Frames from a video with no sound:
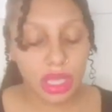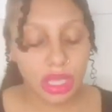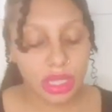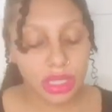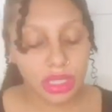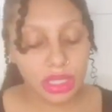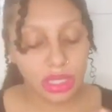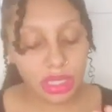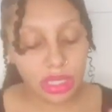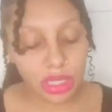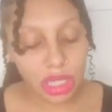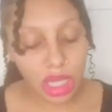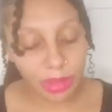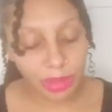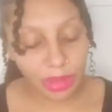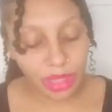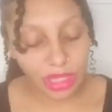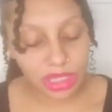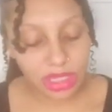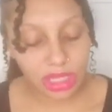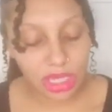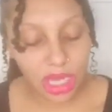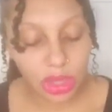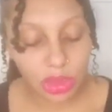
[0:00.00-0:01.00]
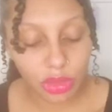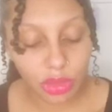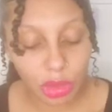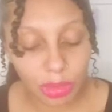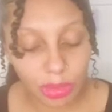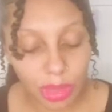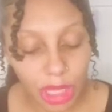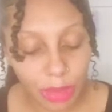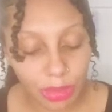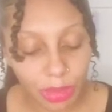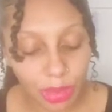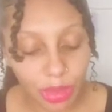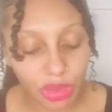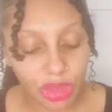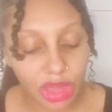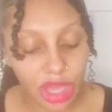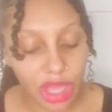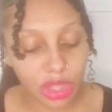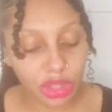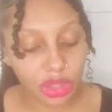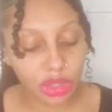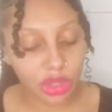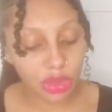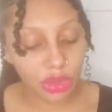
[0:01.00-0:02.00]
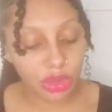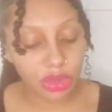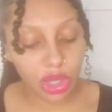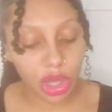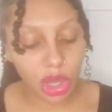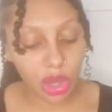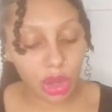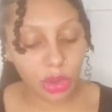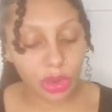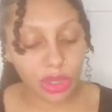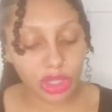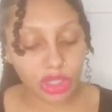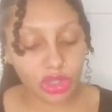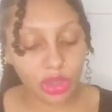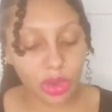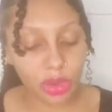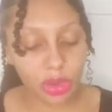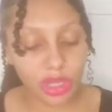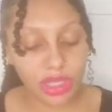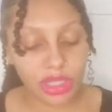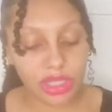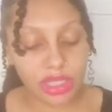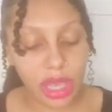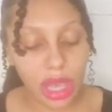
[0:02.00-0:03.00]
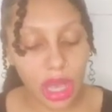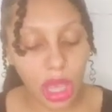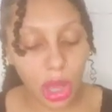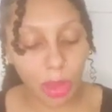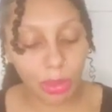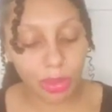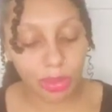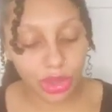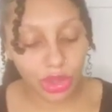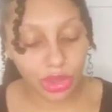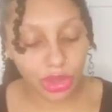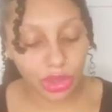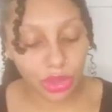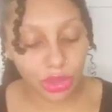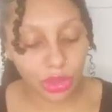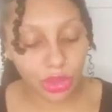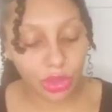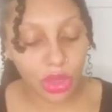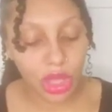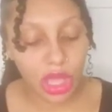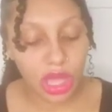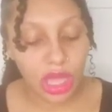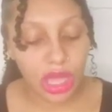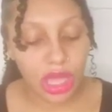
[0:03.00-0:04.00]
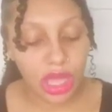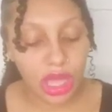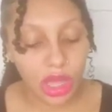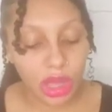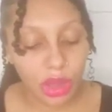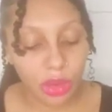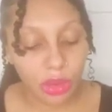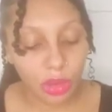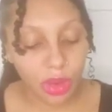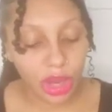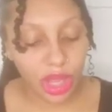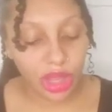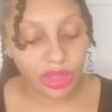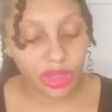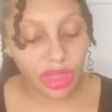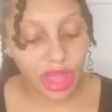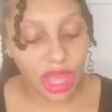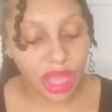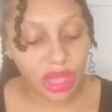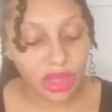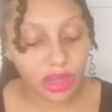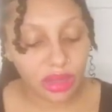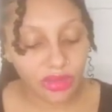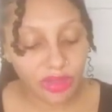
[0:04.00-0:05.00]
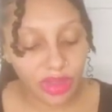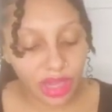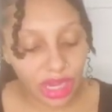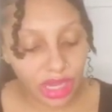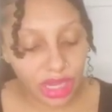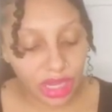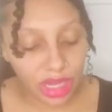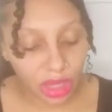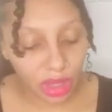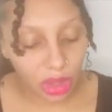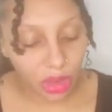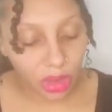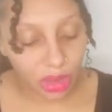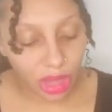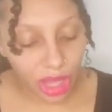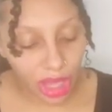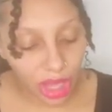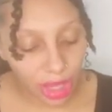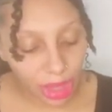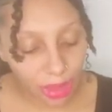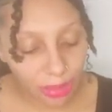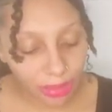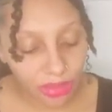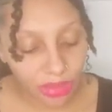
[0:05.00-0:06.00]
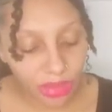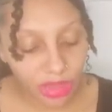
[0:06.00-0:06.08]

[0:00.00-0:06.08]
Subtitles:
coming together with people that you know is going to help you with elevating, okay?